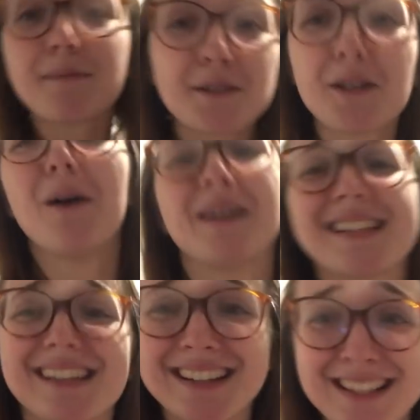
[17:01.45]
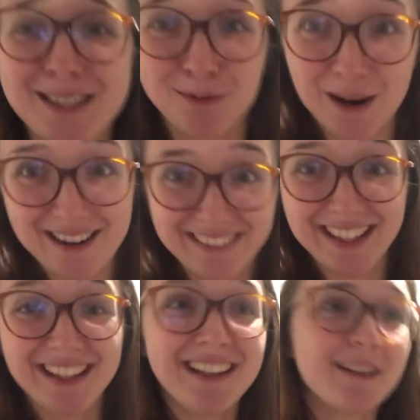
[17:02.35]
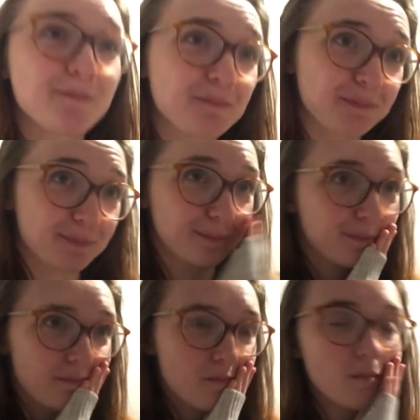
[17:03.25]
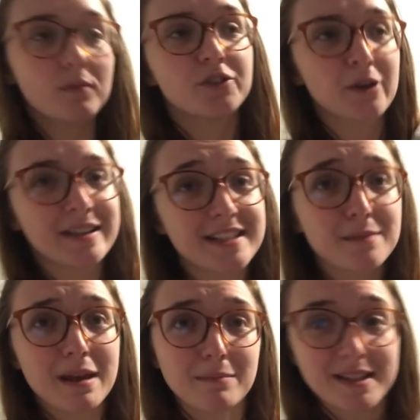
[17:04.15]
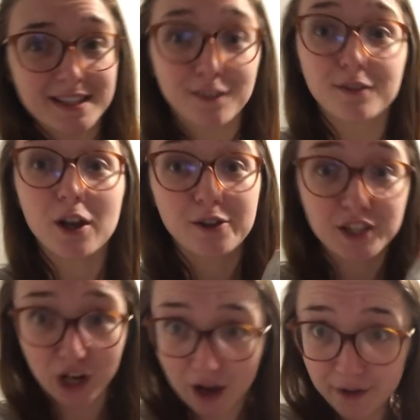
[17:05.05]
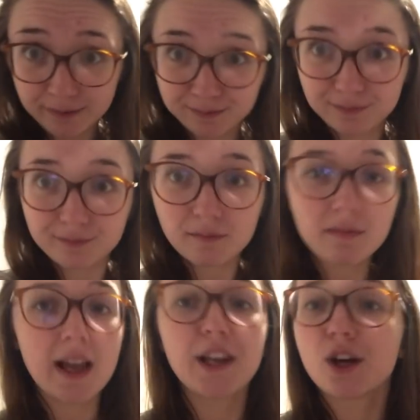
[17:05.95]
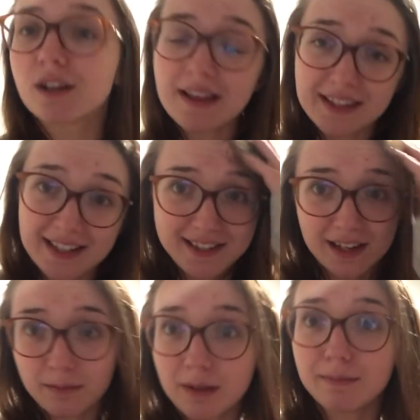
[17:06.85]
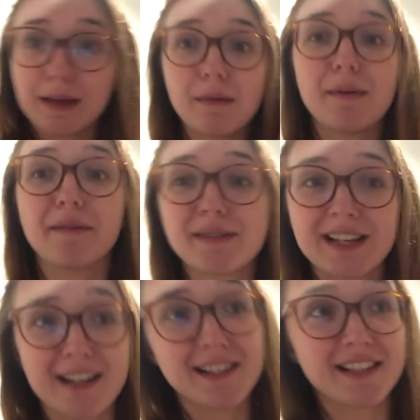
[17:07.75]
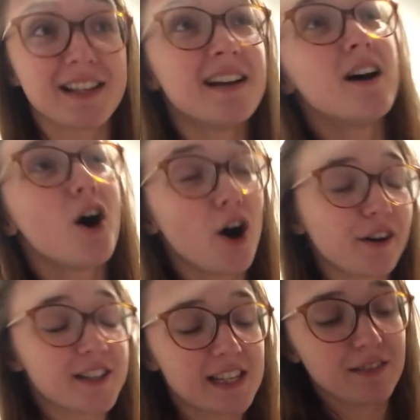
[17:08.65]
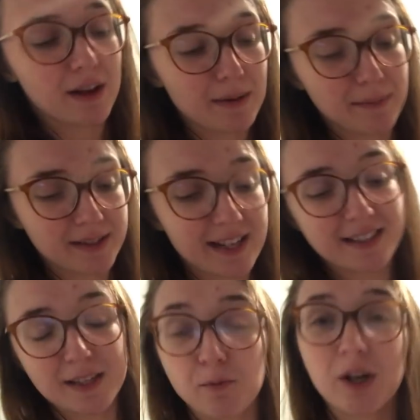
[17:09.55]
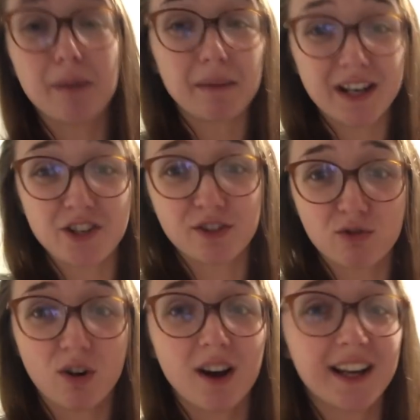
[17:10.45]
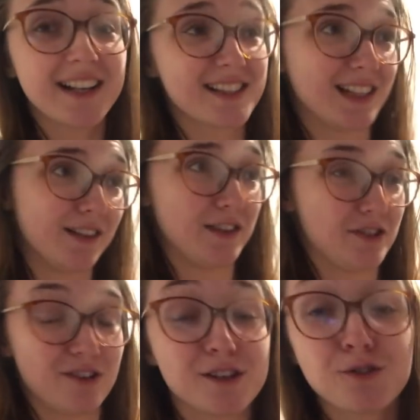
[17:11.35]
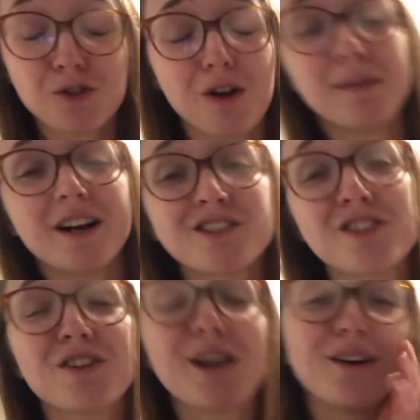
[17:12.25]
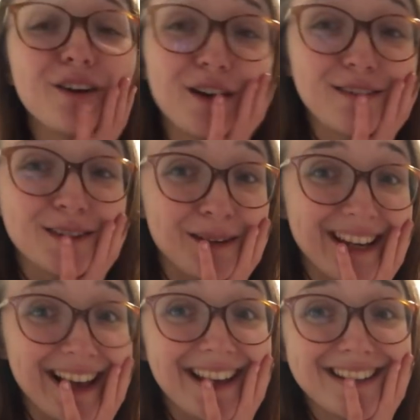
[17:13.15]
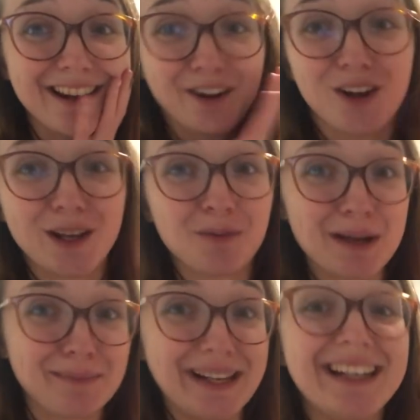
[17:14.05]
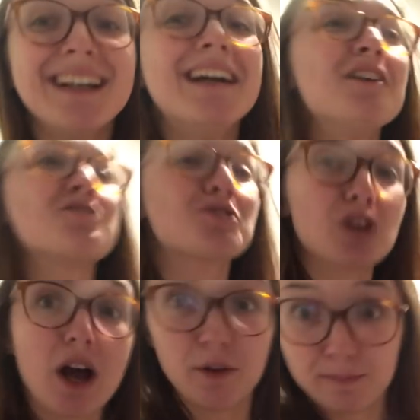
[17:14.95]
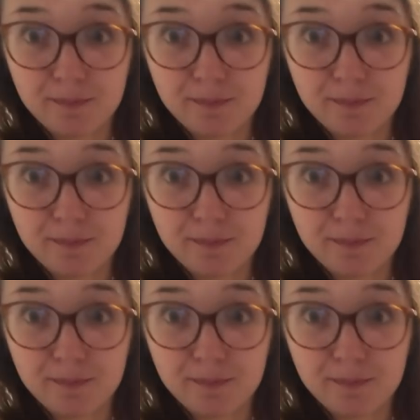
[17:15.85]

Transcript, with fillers: so excited to wear it. So I need to make myself go slow and not let the excitement make me make mistakes because Honestly, if I make mistakes at this point, I might just cry because I love this dress so much. I tried it on over the weekend and I got like weepy. So